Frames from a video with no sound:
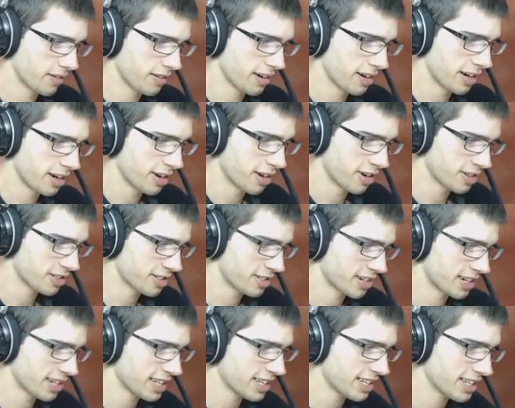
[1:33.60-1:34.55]
we got
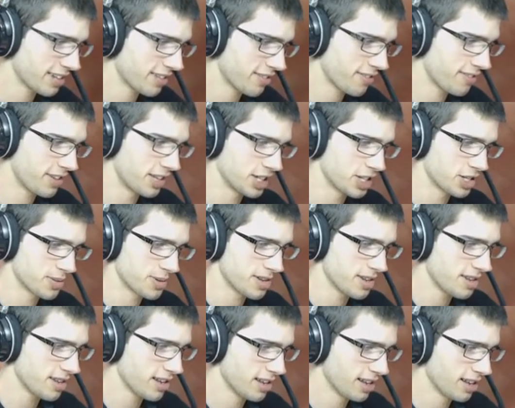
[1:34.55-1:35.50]
Ursaring,
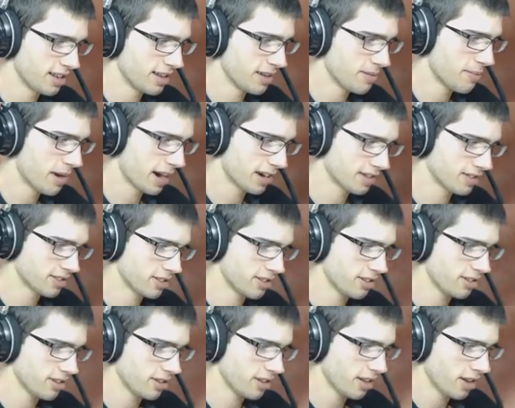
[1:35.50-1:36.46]
Fishman,
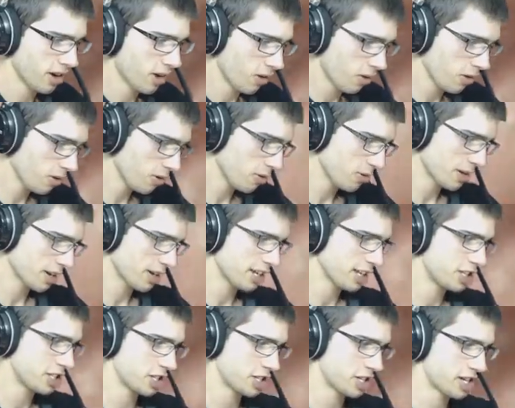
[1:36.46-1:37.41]
Magneton. Ooh, we got
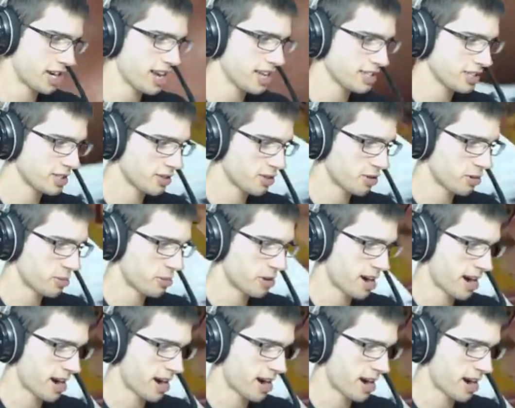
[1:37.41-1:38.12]
a Chesnaught